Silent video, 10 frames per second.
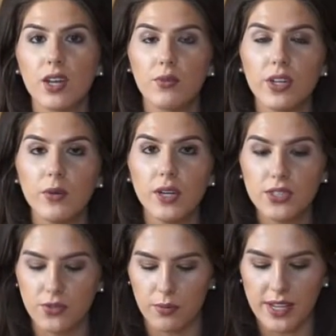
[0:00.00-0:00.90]
really
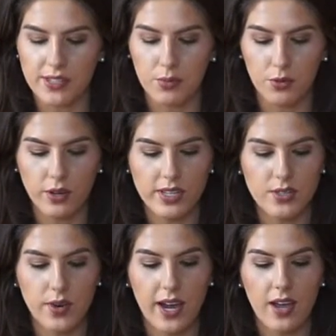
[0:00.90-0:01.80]
worked for me. So Born
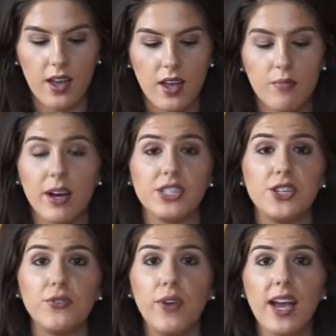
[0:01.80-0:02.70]
This Way by
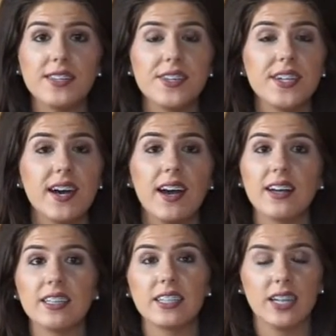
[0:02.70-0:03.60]
Too Faced,
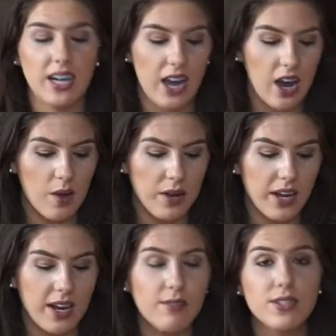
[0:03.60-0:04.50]
I
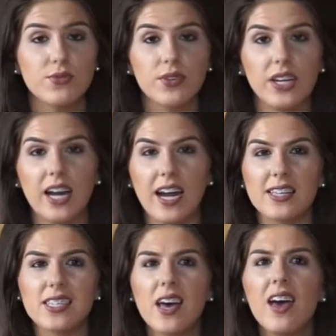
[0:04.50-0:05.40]
mean, it was really
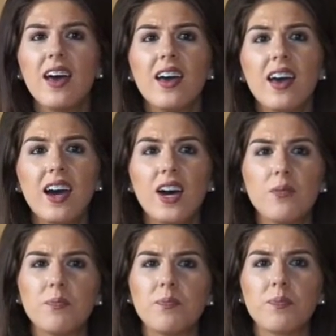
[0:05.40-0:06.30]
nice.
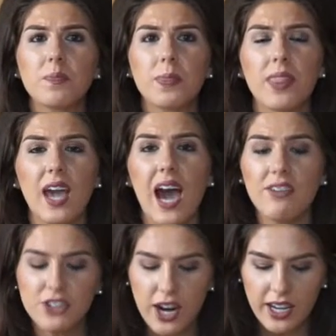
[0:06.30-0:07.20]

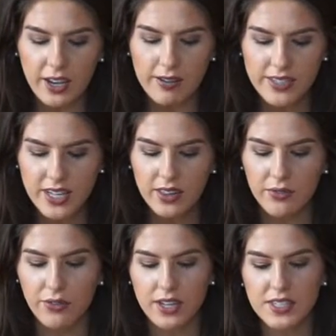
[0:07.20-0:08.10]
After I used it the
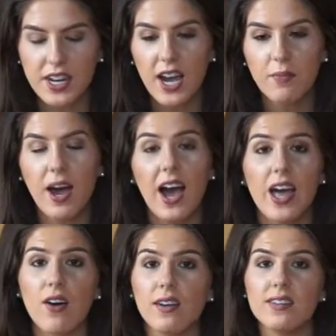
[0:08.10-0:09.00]
first time,
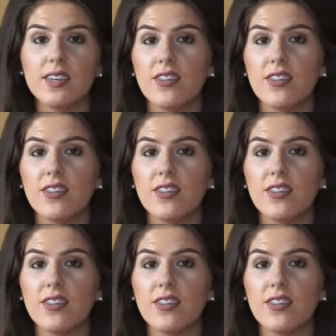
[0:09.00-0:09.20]
I honestly